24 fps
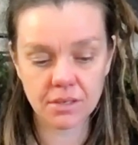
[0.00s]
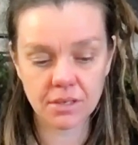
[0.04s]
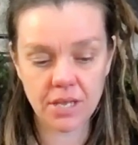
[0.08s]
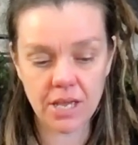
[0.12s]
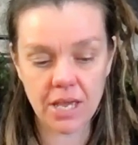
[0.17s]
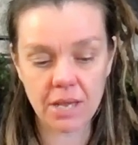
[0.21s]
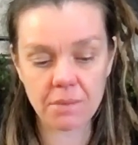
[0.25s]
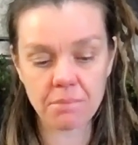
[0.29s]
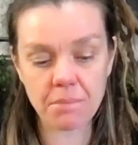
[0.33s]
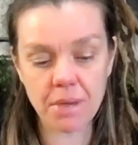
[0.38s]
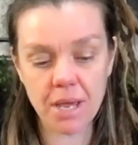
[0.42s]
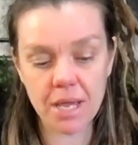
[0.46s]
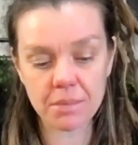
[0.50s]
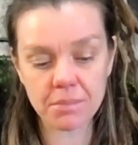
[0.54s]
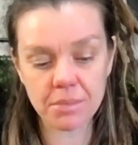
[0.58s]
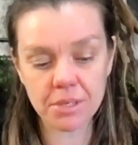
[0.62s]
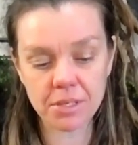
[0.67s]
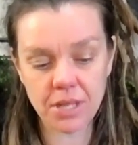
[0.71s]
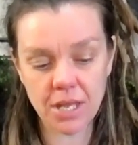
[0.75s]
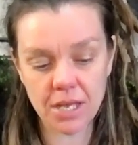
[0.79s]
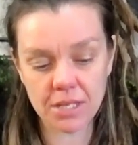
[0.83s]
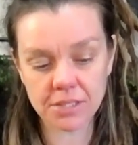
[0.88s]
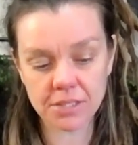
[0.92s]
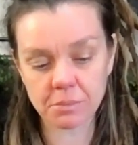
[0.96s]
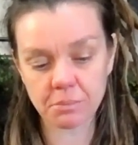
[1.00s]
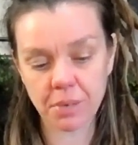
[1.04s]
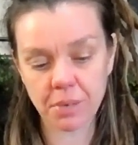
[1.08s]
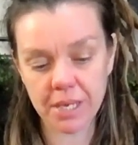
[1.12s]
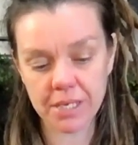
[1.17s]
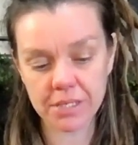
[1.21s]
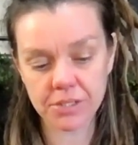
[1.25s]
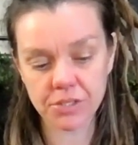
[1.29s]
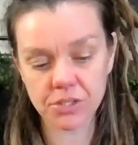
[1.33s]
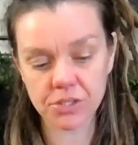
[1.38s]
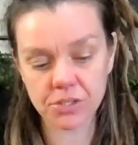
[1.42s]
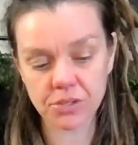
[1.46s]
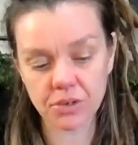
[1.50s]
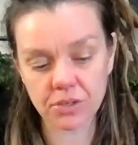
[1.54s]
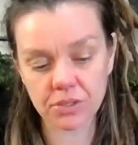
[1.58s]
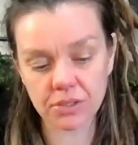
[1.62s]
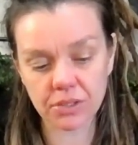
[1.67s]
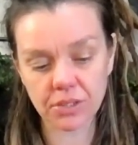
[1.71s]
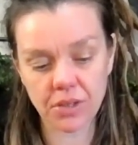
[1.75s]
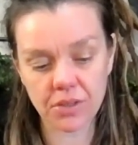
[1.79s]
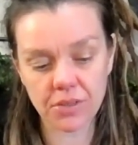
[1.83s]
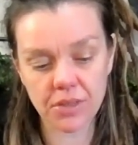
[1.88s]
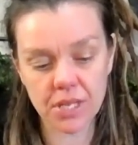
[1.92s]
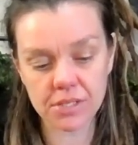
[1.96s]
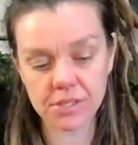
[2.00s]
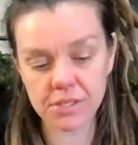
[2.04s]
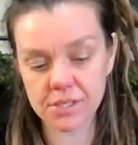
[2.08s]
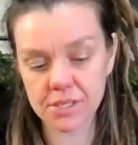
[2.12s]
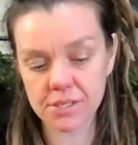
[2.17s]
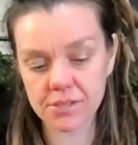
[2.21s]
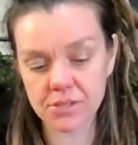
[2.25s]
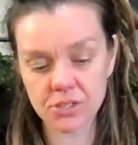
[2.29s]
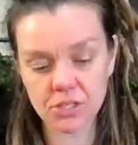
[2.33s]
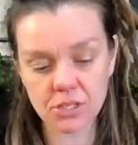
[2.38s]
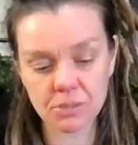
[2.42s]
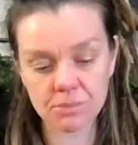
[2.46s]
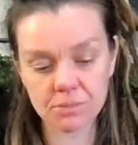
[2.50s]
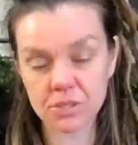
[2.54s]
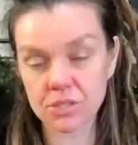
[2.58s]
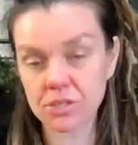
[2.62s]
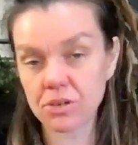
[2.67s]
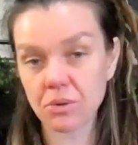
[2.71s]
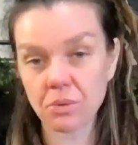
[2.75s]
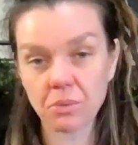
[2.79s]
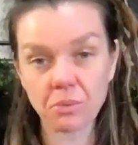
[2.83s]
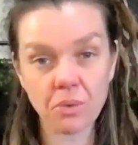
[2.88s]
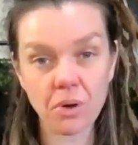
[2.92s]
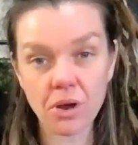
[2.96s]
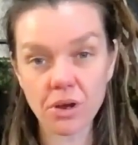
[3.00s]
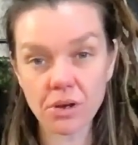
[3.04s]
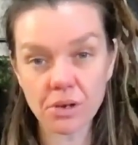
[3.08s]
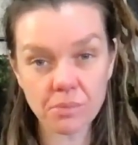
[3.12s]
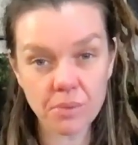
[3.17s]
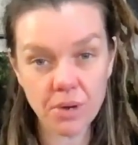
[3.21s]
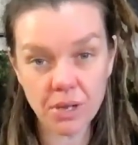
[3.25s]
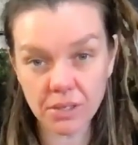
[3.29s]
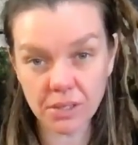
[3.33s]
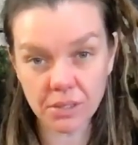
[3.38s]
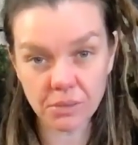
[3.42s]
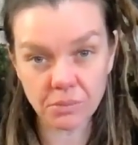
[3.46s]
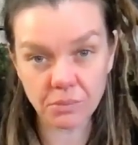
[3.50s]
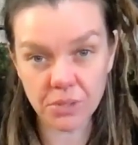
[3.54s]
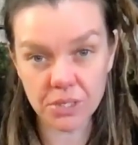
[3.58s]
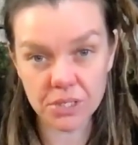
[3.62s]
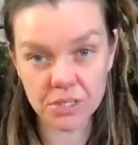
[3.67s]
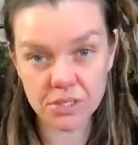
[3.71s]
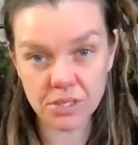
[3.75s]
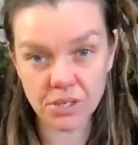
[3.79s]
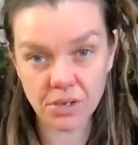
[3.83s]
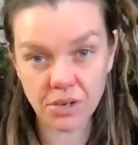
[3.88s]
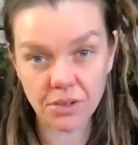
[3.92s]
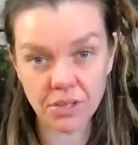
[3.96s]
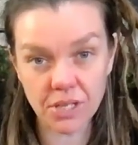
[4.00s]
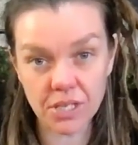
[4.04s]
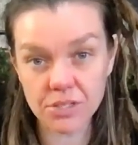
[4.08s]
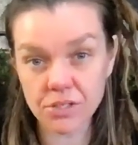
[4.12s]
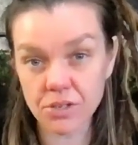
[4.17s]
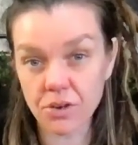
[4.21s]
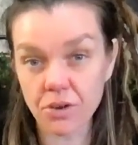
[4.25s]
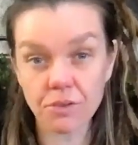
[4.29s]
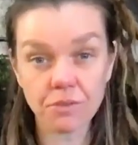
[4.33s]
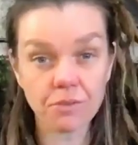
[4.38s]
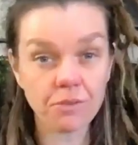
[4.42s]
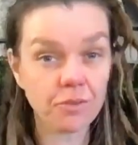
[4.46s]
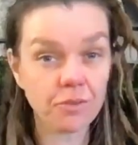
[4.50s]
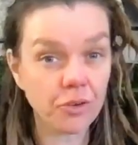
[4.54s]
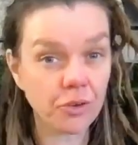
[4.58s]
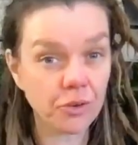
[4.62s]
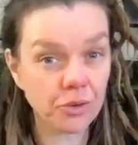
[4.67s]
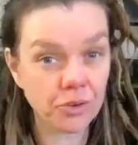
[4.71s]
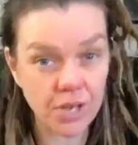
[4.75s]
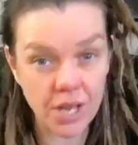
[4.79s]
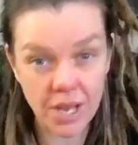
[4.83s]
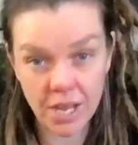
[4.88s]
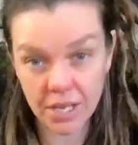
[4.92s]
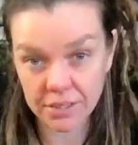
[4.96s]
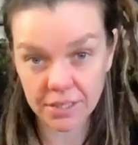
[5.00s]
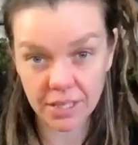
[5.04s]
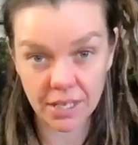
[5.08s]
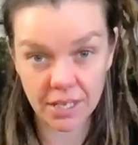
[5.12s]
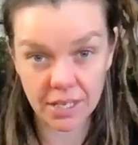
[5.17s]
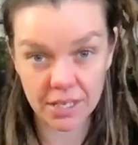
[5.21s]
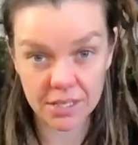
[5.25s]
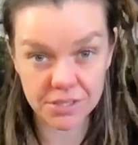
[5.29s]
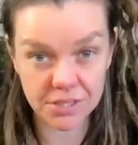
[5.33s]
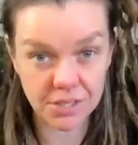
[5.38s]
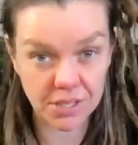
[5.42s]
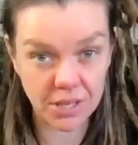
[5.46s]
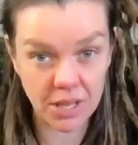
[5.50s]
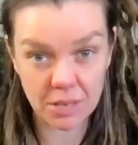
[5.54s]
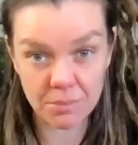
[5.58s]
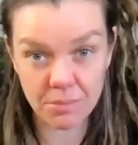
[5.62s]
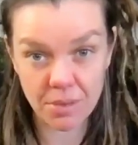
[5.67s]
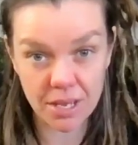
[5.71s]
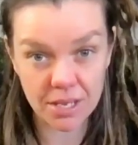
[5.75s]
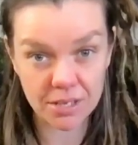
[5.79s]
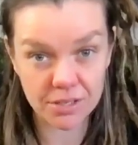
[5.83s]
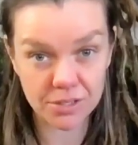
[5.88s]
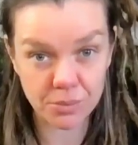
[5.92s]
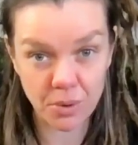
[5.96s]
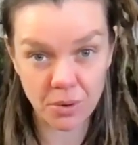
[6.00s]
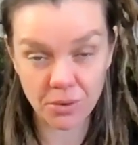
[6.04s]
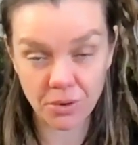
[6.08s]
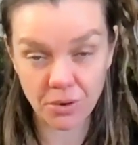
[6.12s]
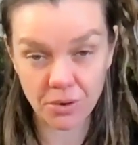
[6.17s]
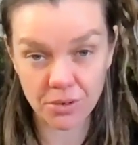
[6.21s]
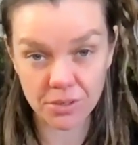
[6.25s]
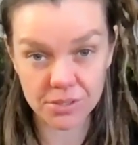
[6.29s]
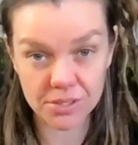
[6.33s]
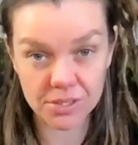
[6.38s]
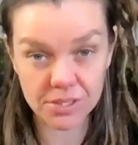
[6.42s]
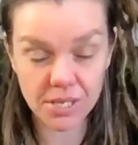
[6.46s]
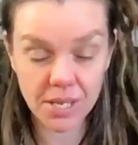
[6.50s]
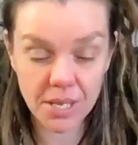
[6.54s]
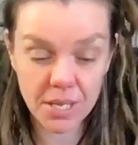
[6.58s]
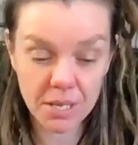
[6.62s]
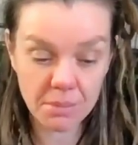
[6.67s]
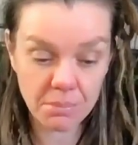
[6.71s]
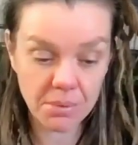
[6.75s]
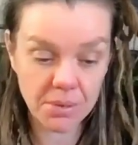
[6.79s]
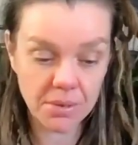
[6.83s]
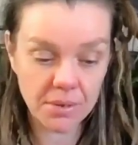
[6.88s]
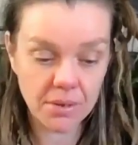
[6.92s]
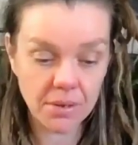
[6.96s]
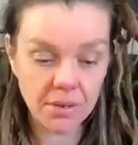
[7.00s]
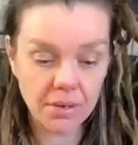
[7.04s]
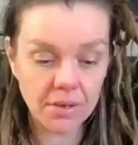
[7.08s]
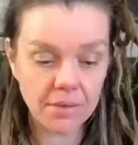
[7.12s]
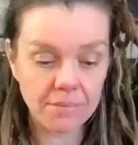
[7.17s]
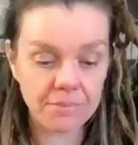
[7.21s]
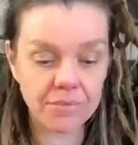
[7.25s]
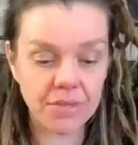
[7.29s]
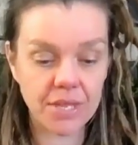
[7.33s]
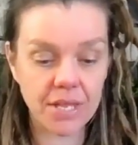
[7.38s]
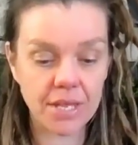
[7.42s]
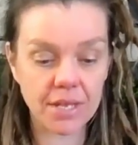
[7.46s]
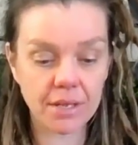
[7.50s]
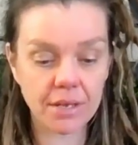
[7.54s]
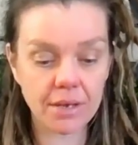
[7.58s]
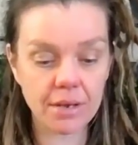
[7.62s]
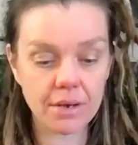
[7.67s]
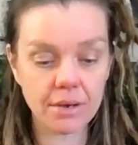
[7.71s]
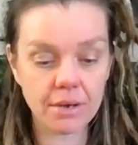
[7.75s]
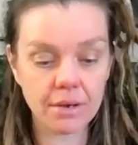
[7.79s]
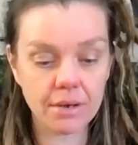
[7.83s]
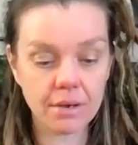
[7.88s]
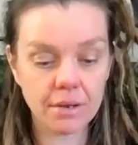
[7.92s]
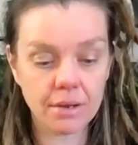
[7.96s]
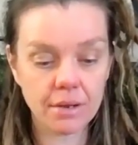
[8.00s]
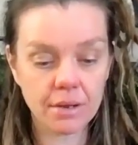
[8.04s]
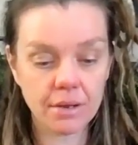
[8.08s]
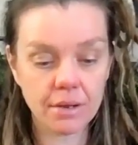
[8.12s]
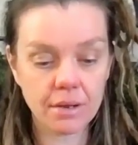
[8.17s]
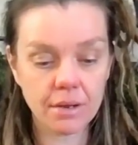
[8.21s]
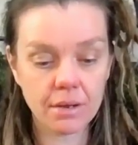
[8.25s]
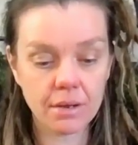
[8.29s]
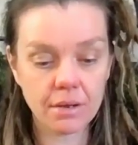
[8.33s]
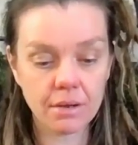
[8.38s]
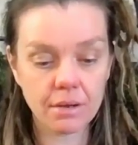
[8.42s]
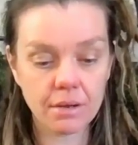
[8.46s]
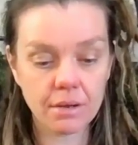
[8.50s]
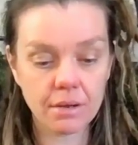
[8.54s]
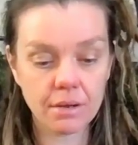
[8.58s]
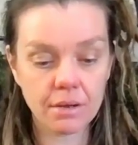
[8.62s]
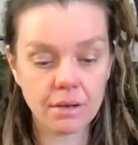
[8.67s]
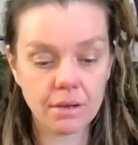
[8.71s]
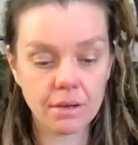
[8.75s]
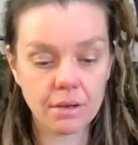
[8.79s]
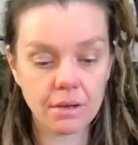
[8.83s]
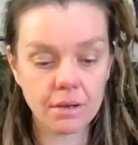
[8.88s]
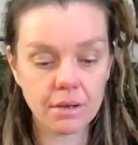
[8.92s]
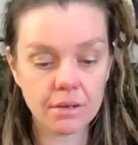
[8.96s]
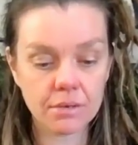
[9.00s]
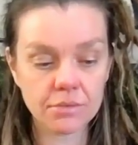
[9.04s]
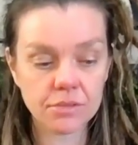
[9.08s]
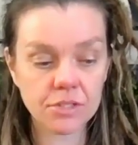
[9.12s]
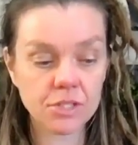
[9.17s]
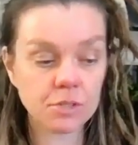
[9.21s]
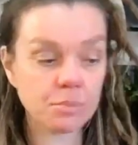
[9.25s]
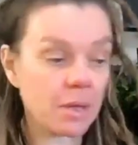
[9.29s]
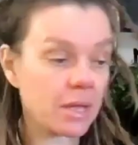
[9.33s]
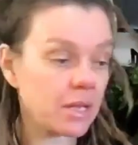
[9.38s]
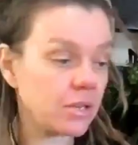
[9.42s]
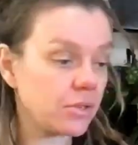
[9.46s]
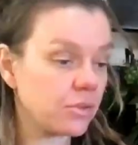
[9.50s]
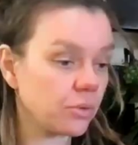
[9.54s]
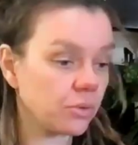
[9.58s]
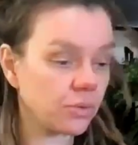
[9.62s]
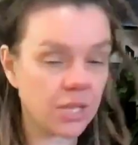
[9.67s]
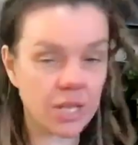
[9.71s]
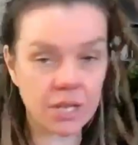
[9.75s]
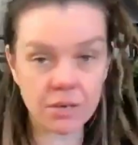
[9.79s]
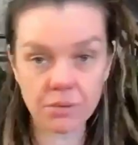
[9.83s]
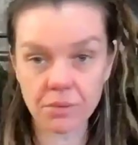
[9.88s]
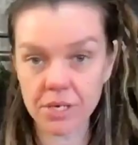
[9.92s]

And maybe that's based on that their systems don't work well in winter. There's no food out there. So they may as well go to sleep than spend all their